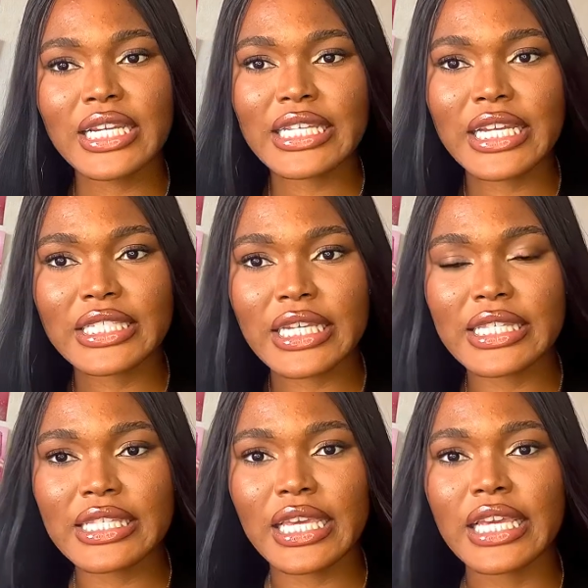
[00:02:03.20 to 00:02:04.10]

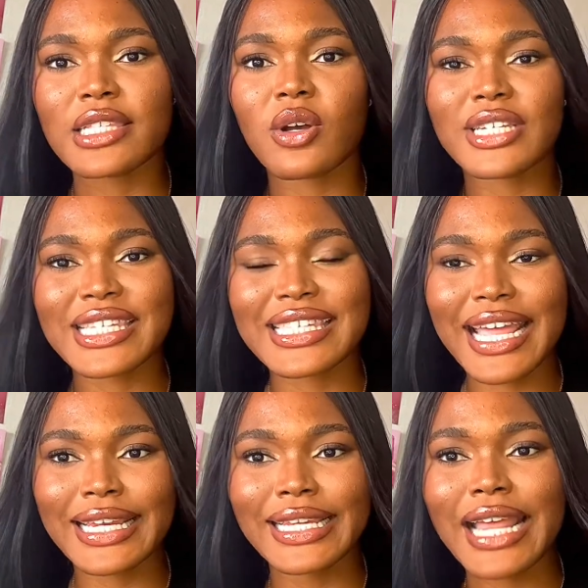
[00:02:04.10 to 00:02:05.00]
intelligence is
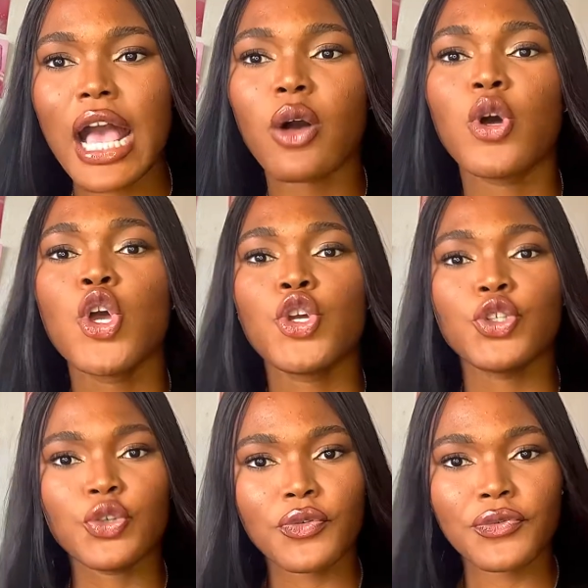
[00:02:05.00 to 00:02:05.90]
understanding how
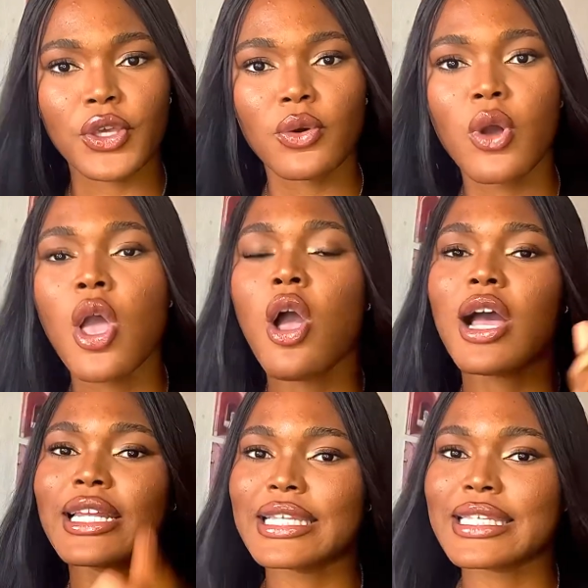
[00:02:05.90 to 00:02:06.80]
you feel,
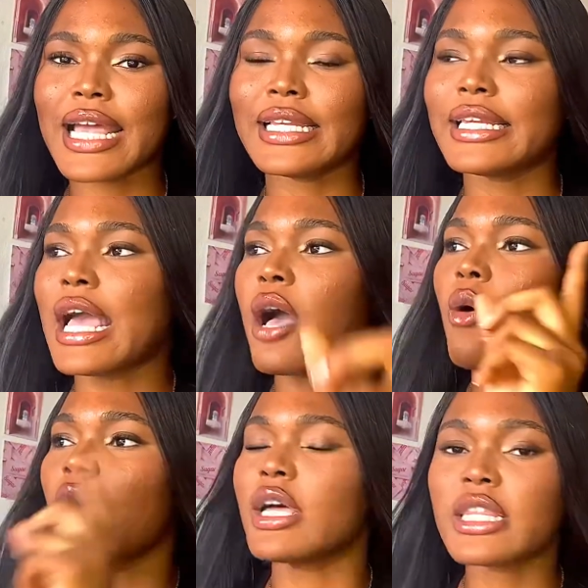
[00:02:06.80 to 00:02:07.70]
understanding
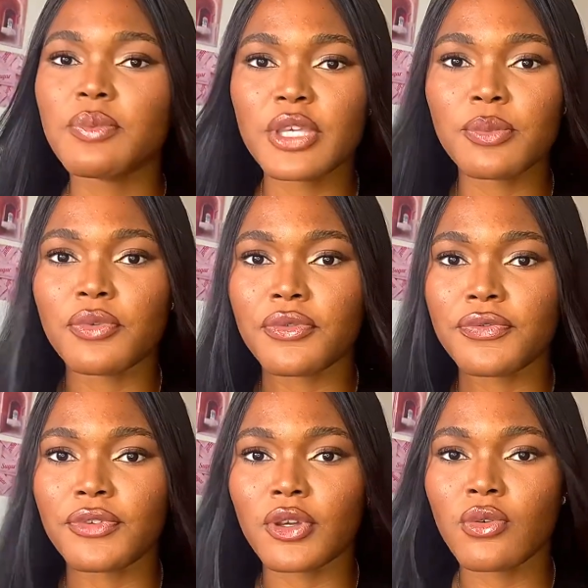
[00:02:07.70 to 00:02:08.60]
how other people
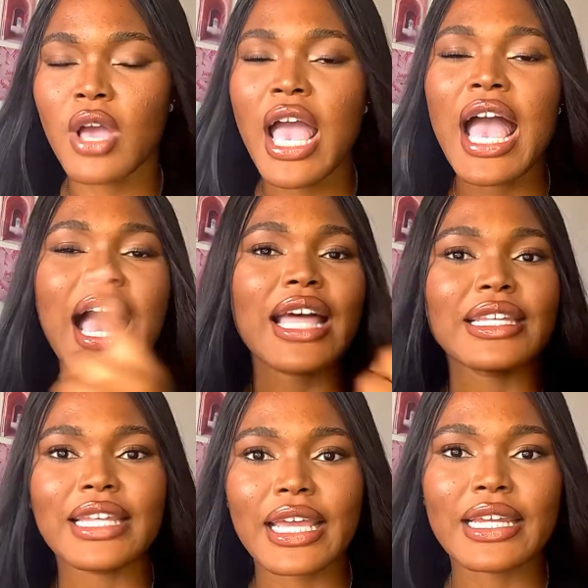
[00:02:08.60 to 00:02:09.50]
feel,
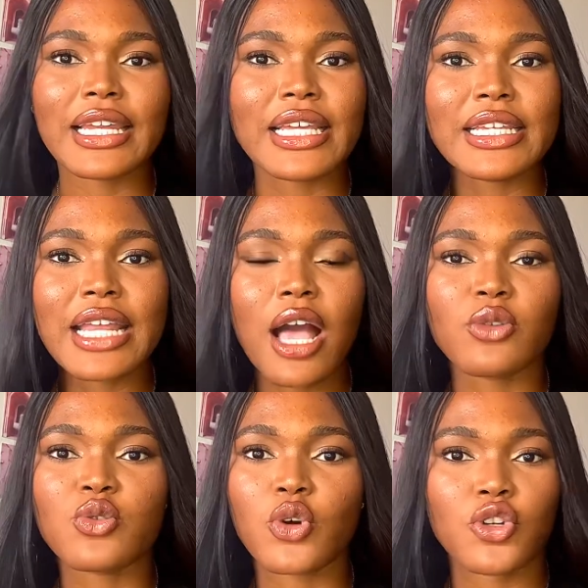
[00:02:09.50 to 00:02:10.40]
and then learning how
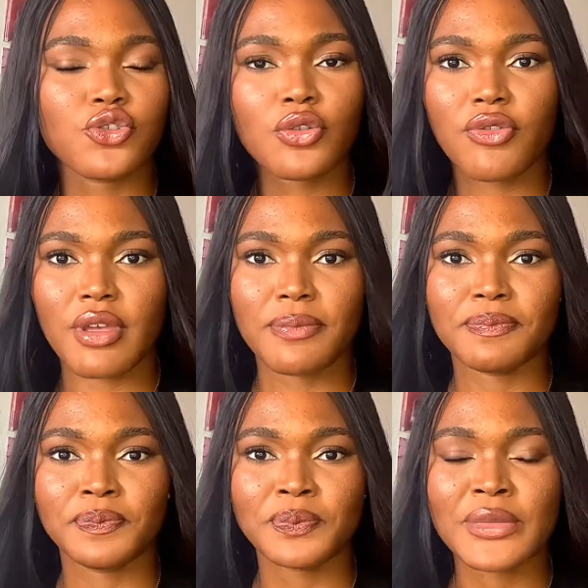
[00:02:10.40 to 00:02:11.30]
to control them,
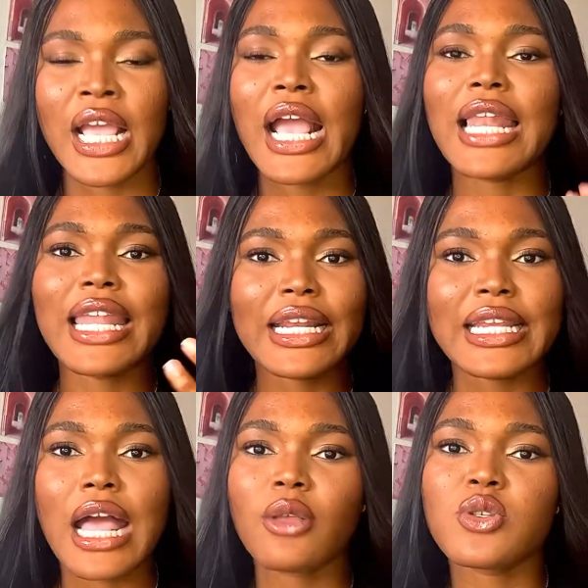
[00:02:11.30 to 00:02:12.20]

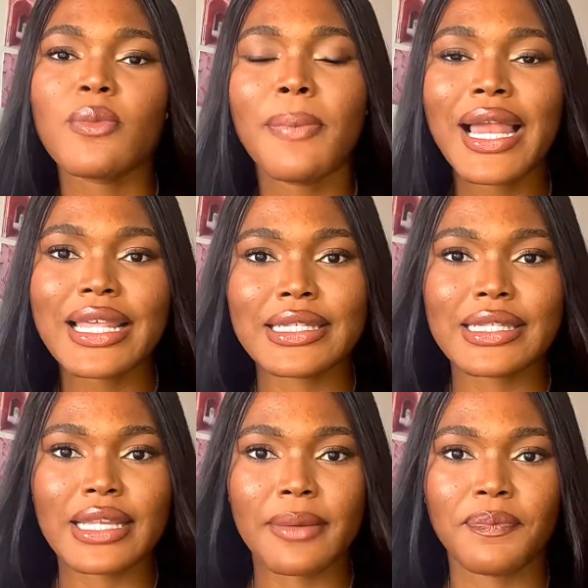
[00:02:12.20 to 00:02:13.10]
learning how to balance
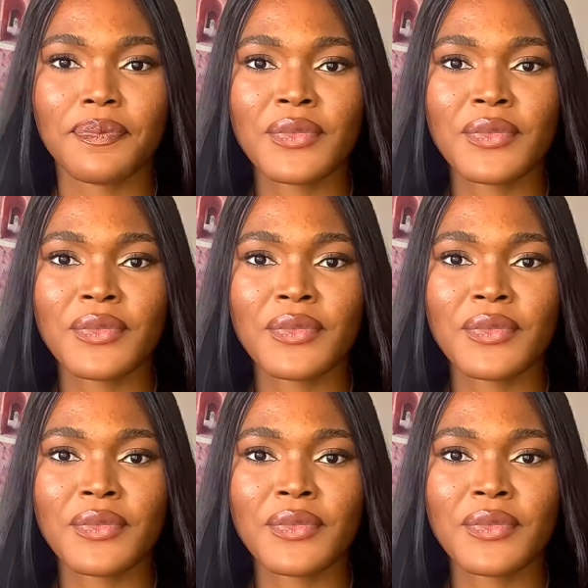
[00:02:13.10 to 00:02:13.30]
them.